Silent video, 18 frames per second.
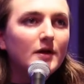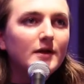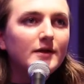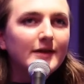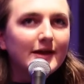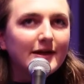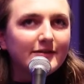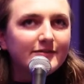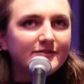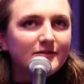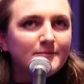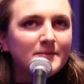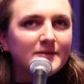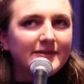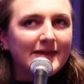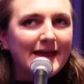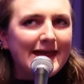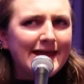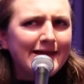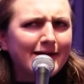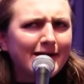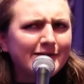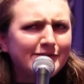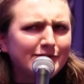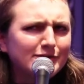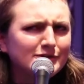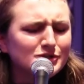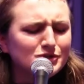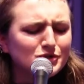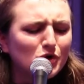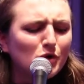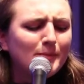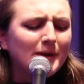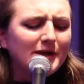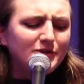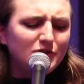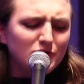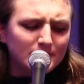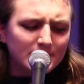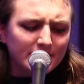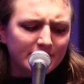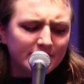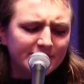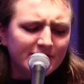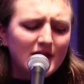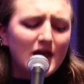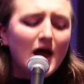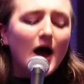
Yes, but the A Is are controlled by humans.